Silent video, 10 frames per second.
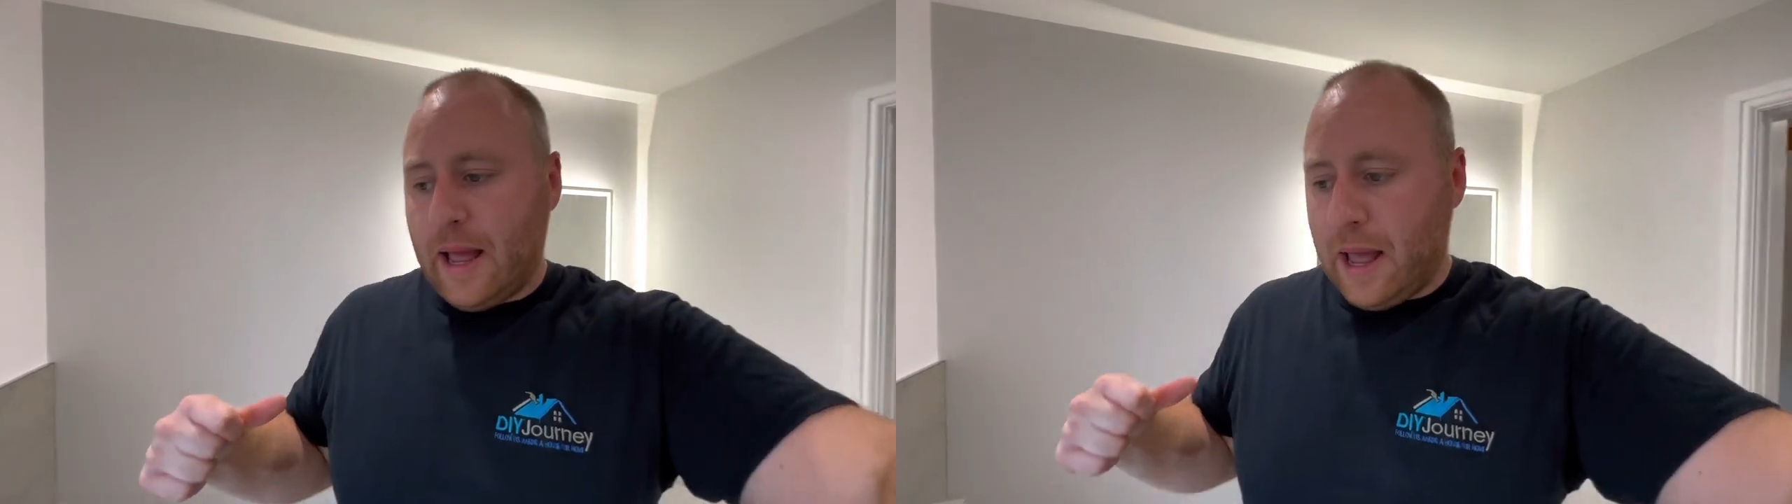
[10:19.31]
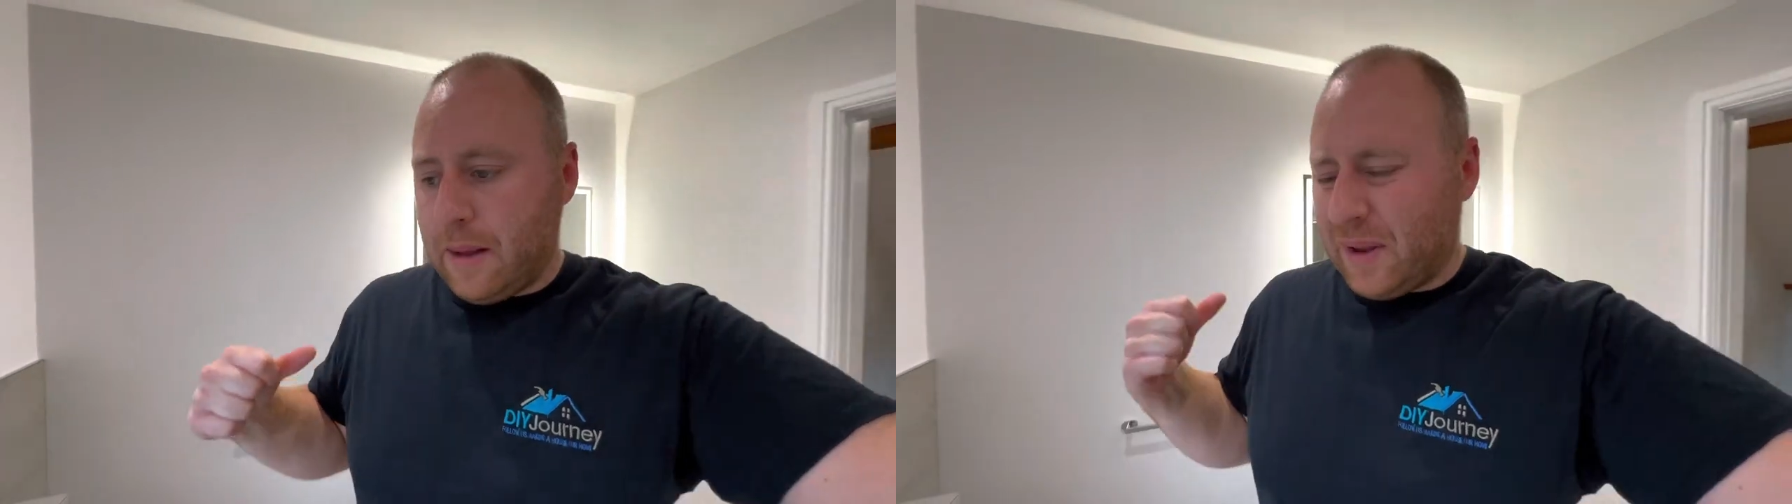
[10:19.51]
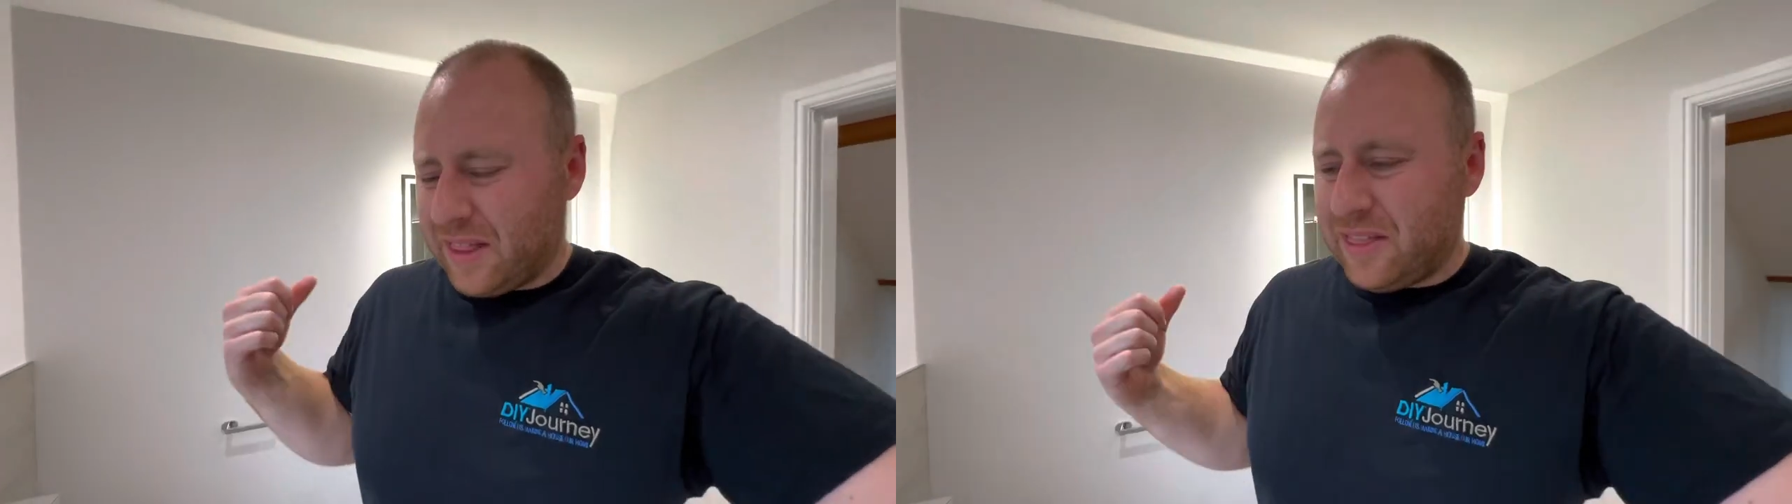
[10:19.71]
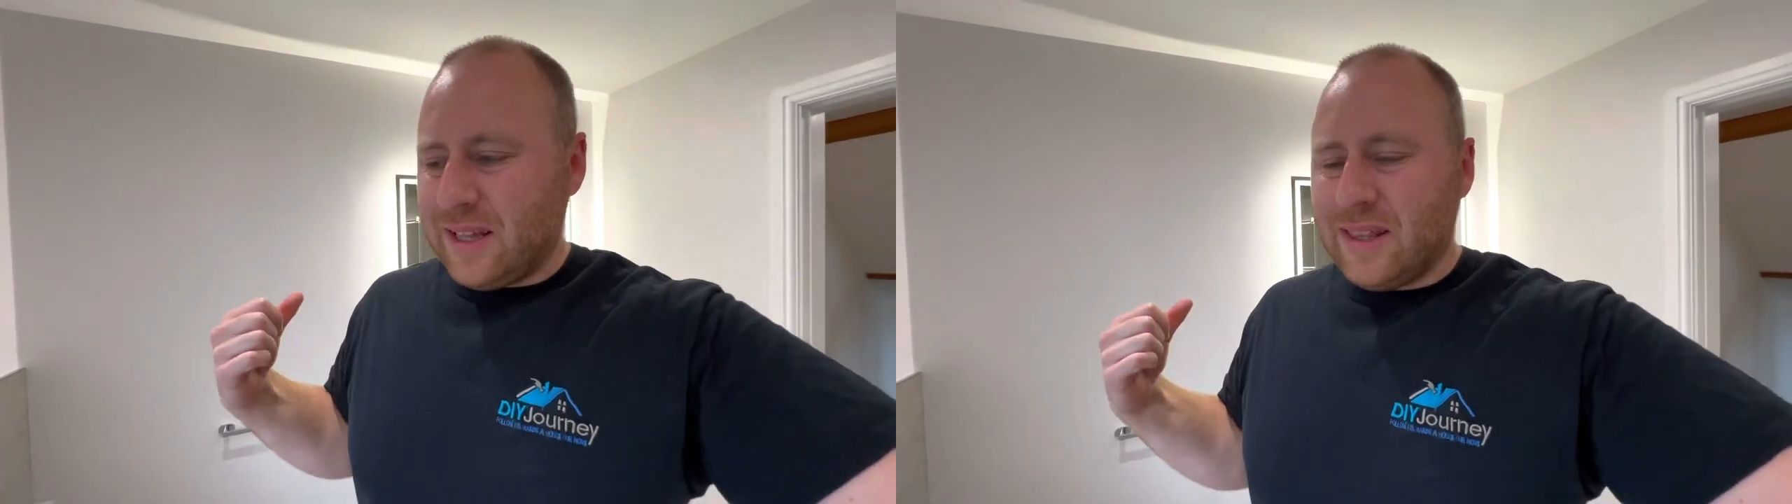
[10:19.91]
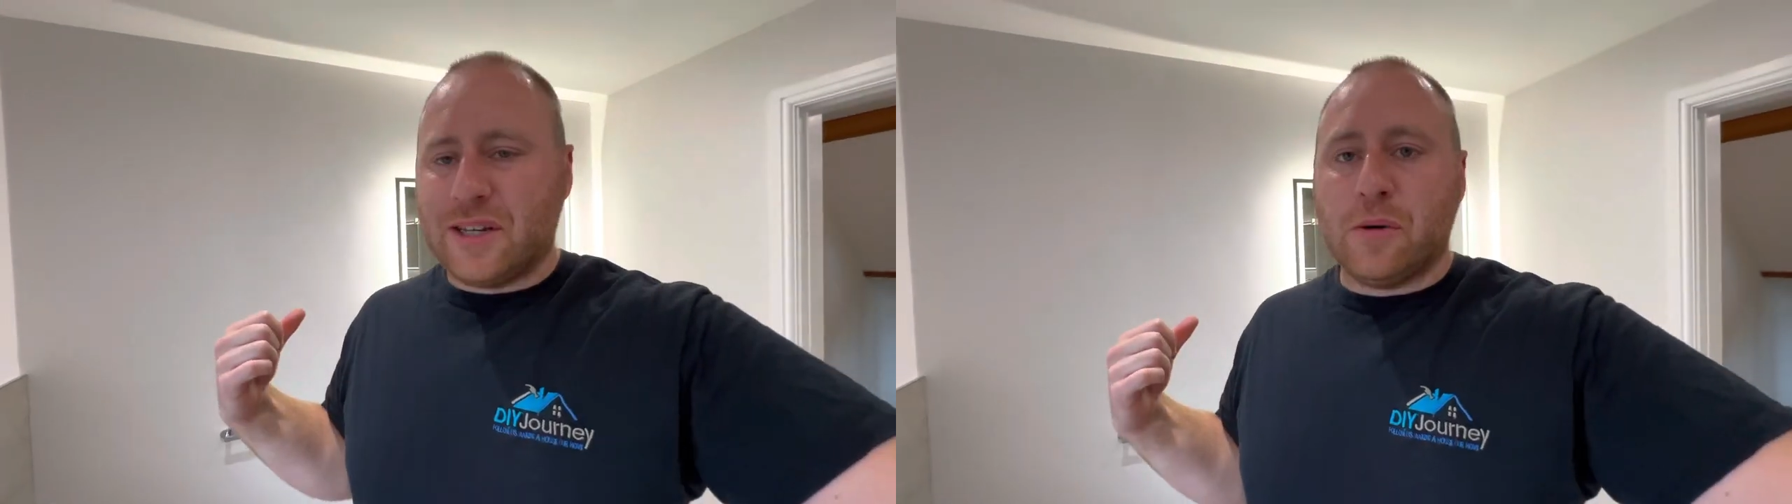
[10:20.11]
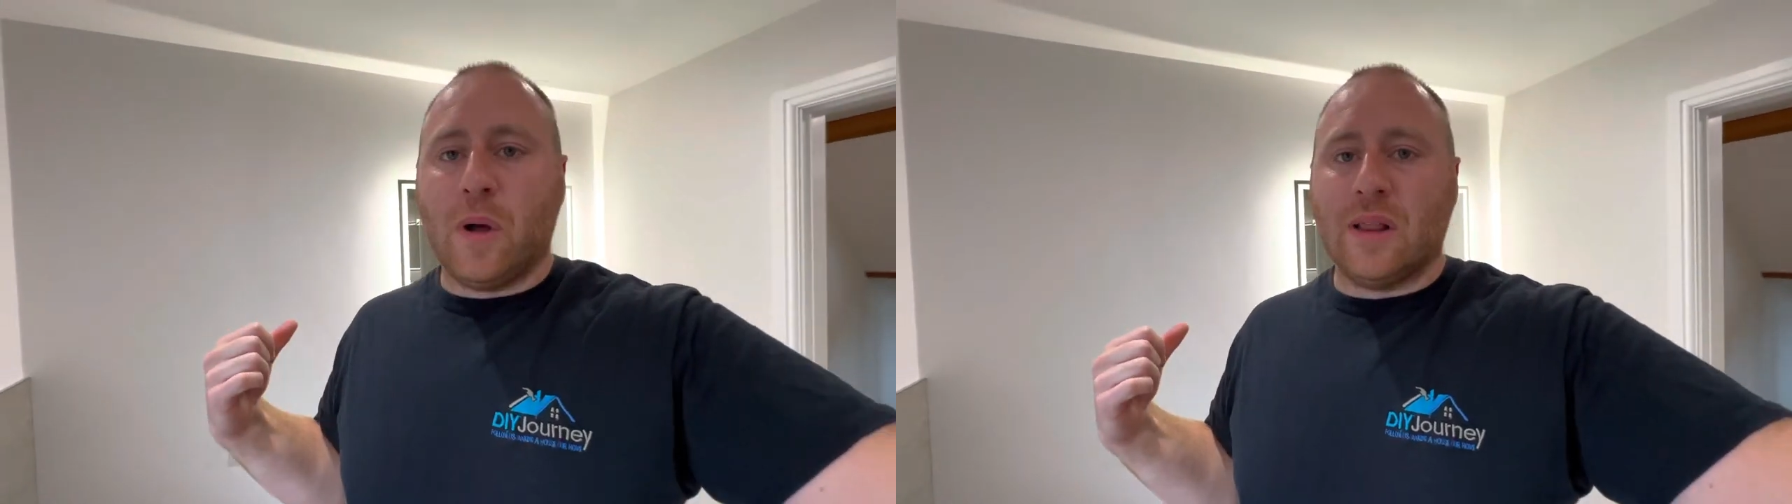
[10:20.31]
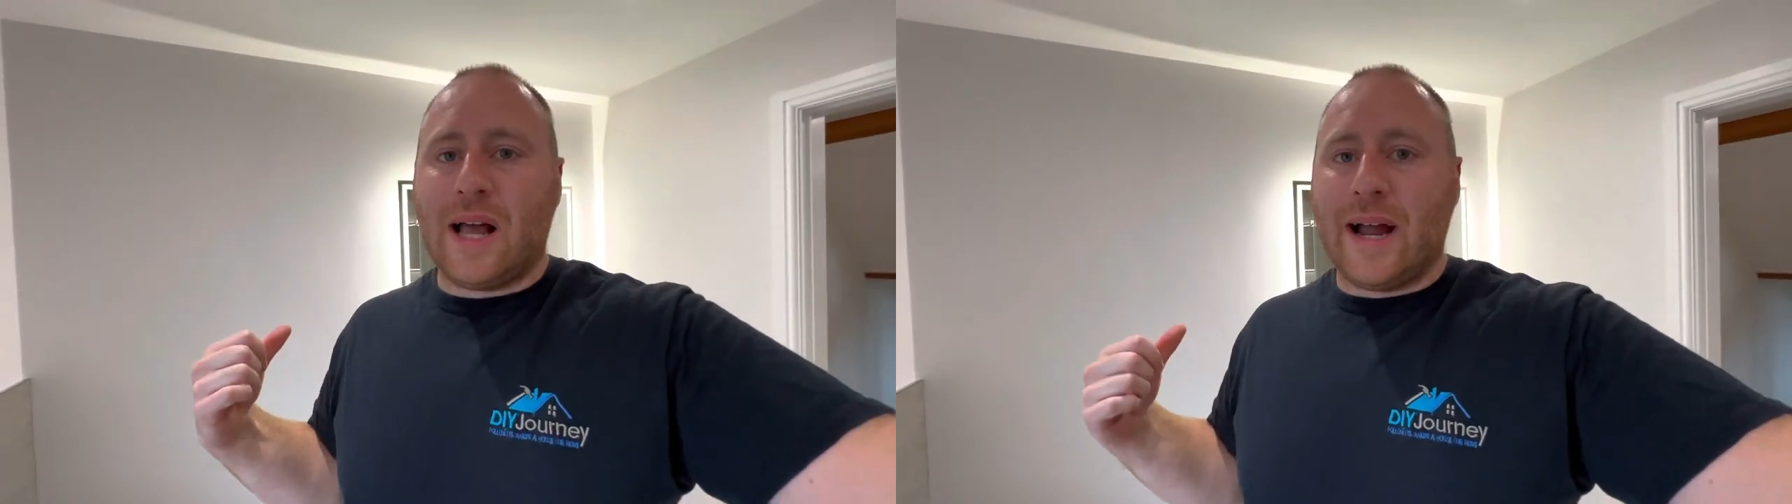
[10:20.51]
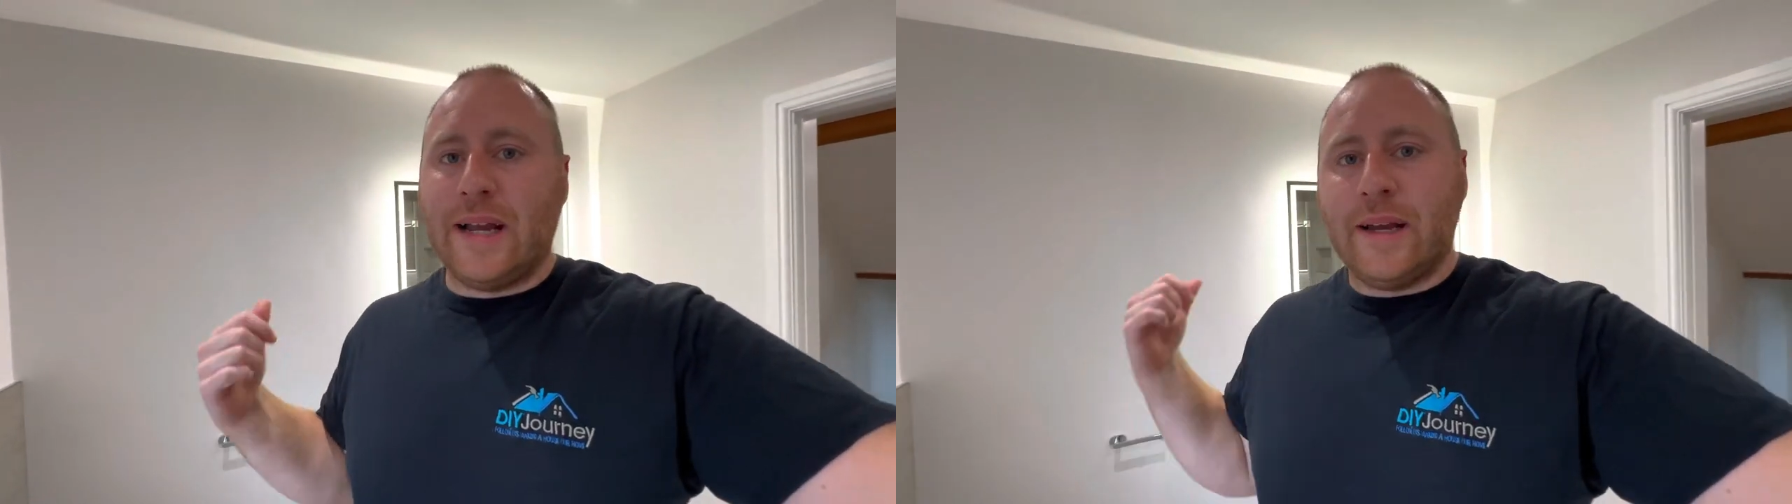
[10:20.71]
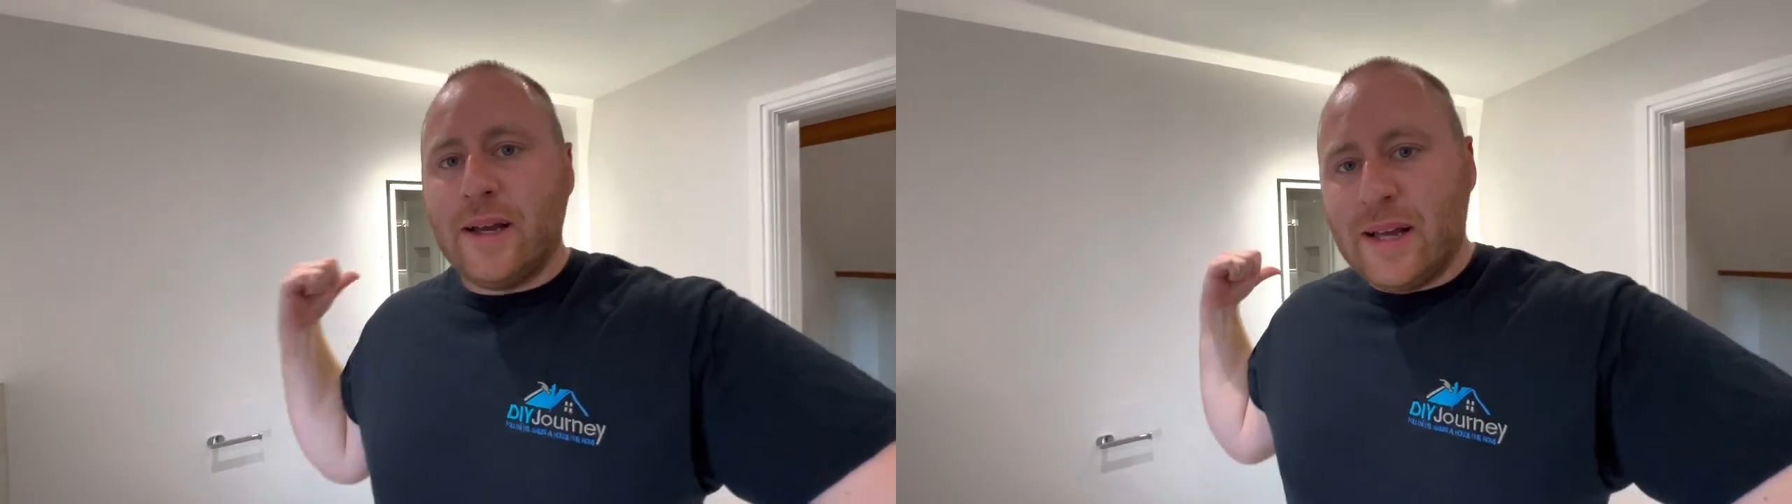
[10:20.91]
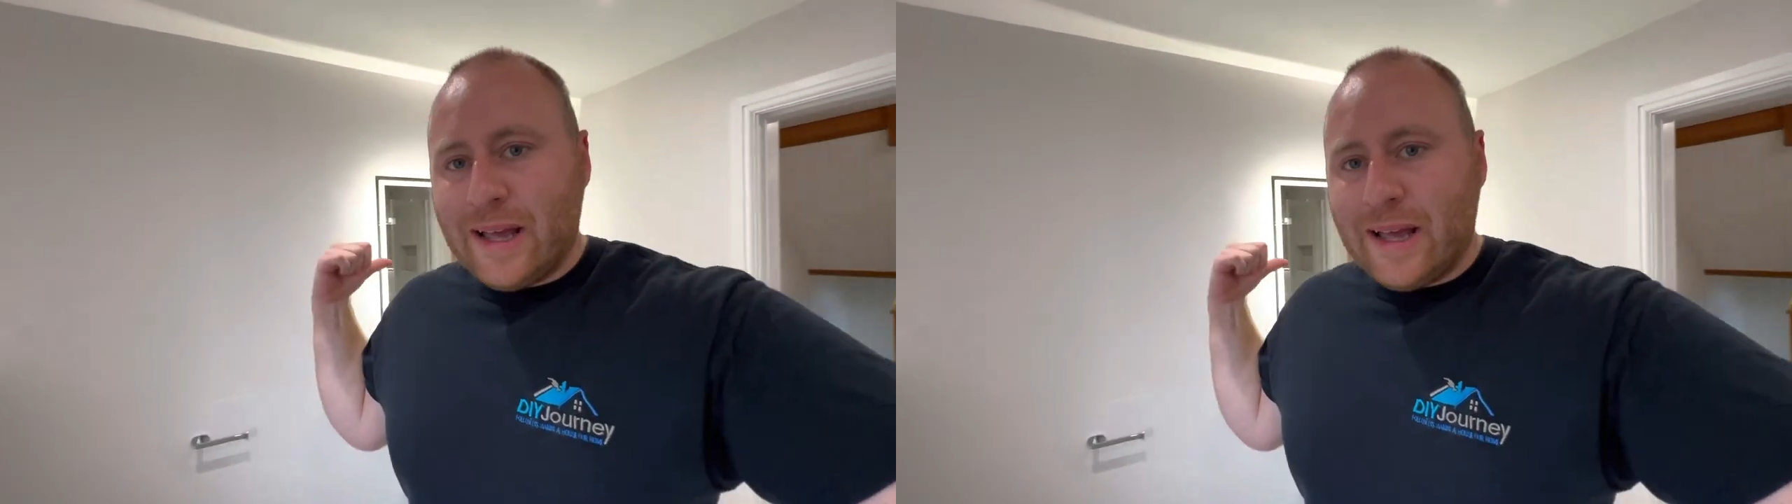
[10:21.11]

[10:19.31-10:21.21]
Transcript: Um, I think they do online,